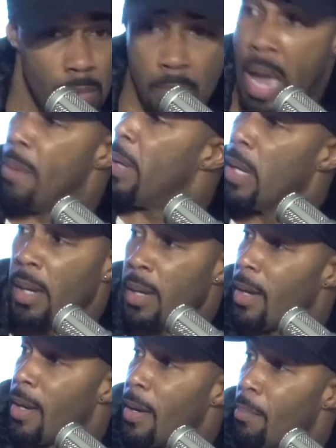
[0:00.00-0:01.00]
Maybe.
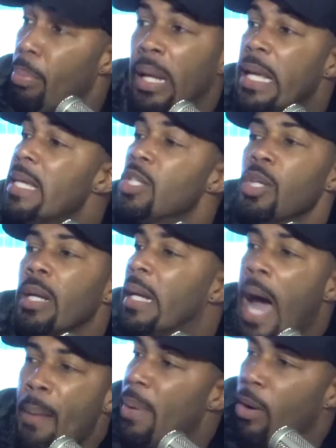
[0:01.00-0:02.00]
But he should
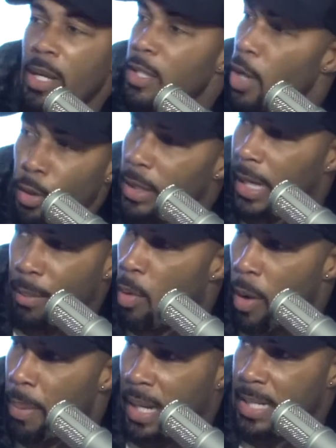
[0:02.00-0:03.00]
not be on this earth
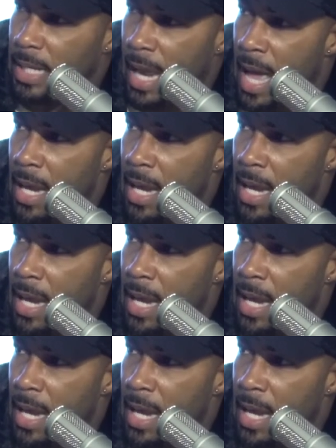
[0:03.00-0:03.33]
anymore because of that.